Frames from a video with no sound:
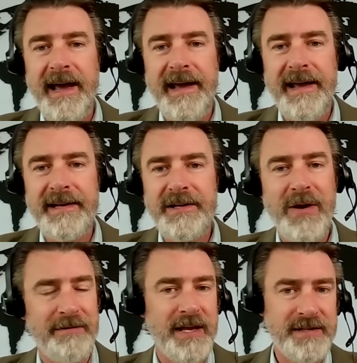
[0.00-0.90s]
And
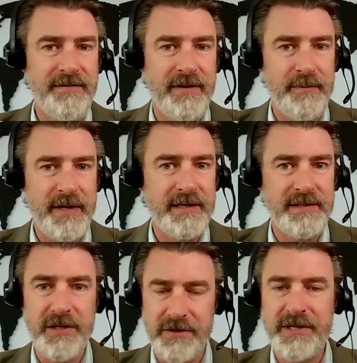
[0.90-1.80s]
you have less of them
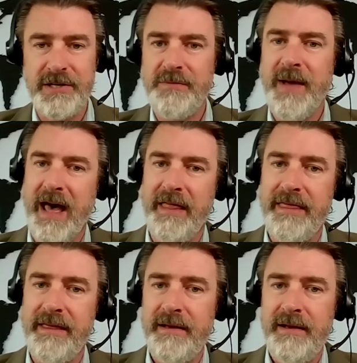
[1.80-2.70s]
because adults can do
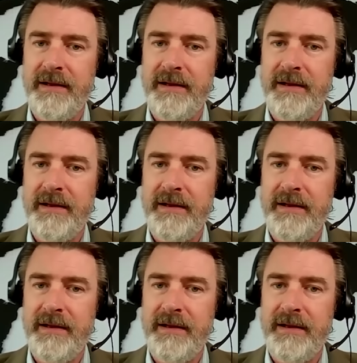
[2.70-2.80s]
math.